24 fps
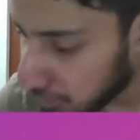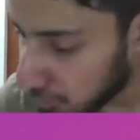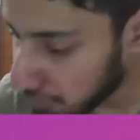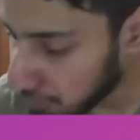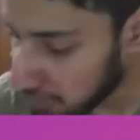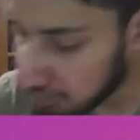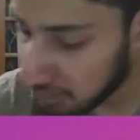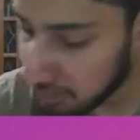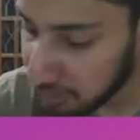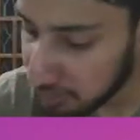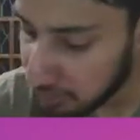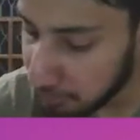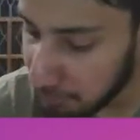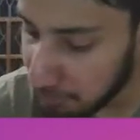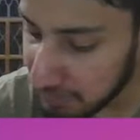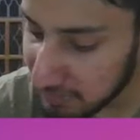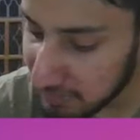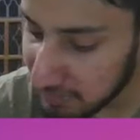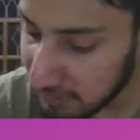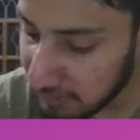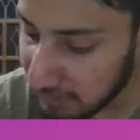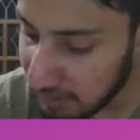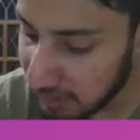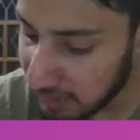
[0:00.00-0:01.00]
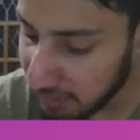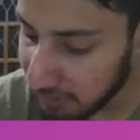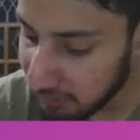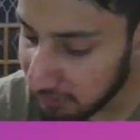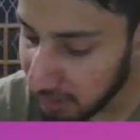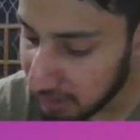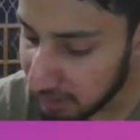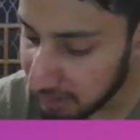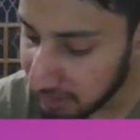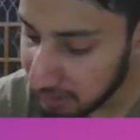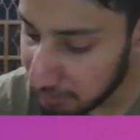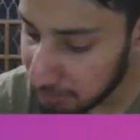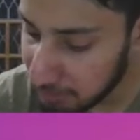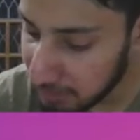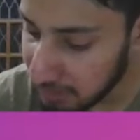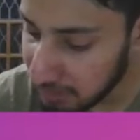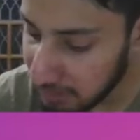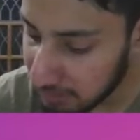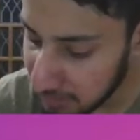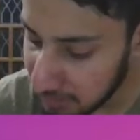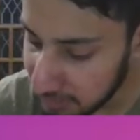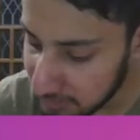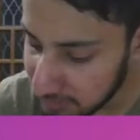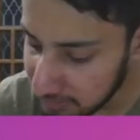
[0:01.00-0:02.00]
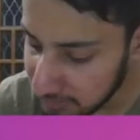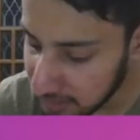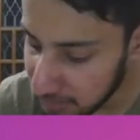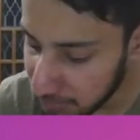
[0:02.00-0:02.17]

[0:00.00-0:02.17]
to 1. So basically I can write something like this: